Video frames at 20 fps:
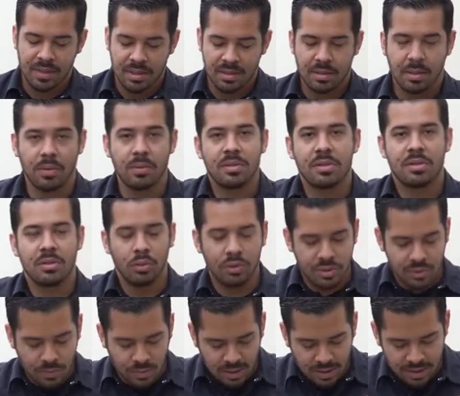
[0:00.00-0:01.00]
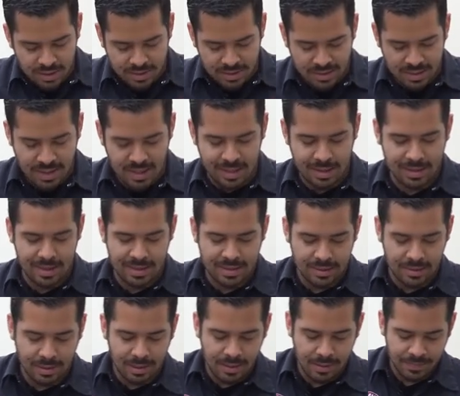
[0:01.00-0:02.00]
So 2 squirts and
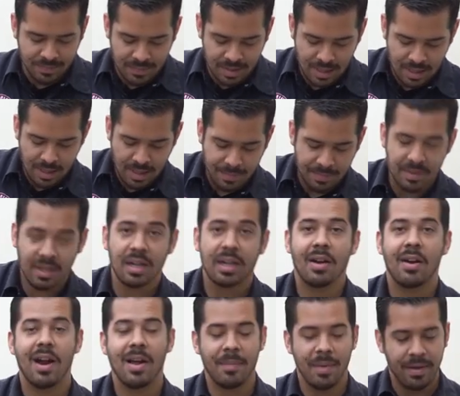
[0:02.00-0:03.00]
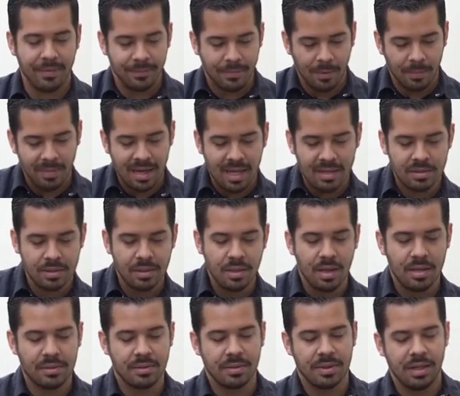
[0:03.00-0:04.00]
that's all. I'm going to grab my foam blaster
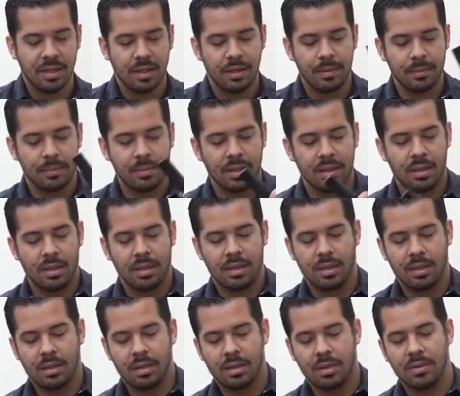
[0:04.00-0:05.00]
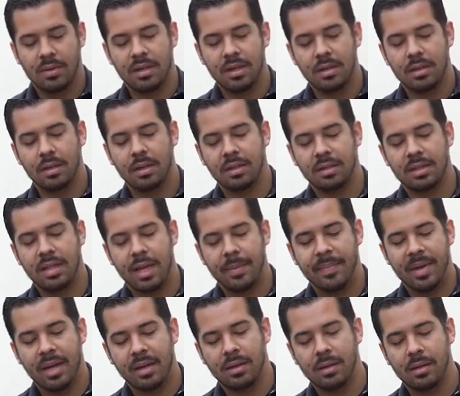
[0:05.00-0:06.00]
nozzle here. Go ahead and hook that
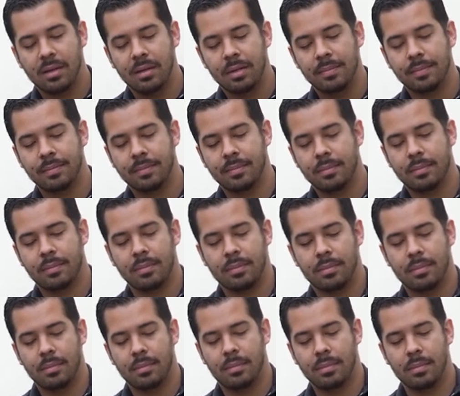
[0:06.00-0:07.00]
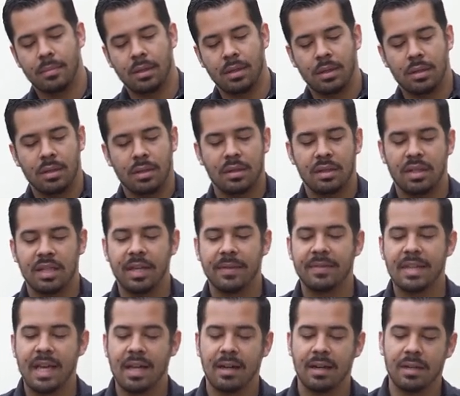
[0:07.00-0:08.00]
back on.
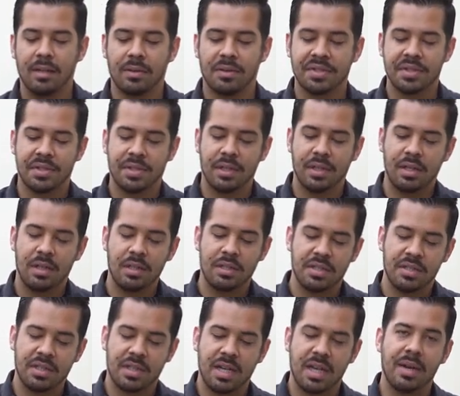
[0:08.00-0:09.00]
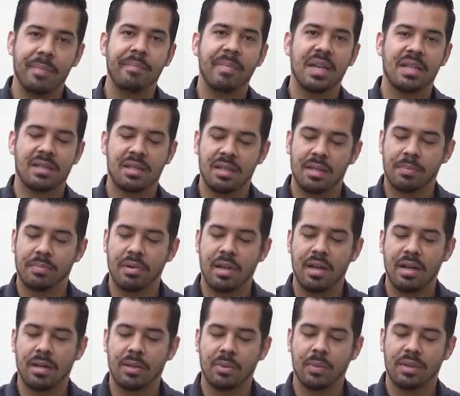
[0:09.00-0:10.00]
Give that a little stir, just kind of mix in the
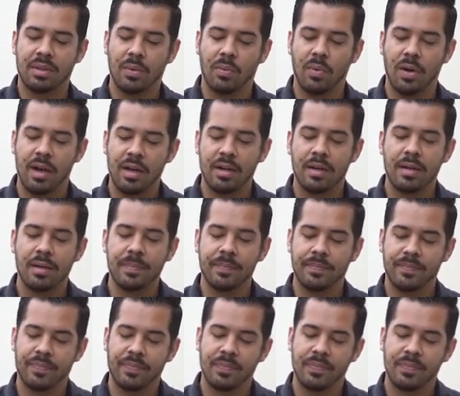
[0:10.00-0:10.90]
product with the water.